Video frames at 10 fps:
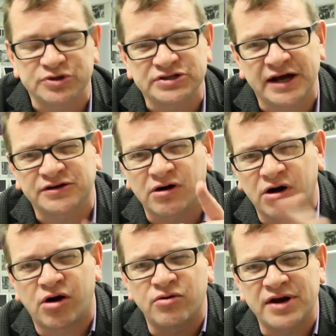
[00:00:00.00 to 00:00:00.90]
protect our
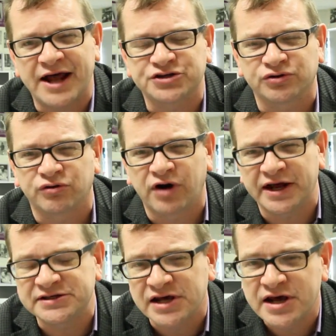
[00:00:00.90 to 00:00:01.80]
own natural
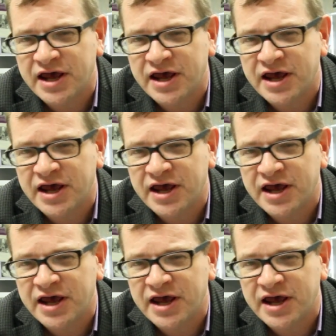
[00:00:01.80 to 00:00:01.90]
rights,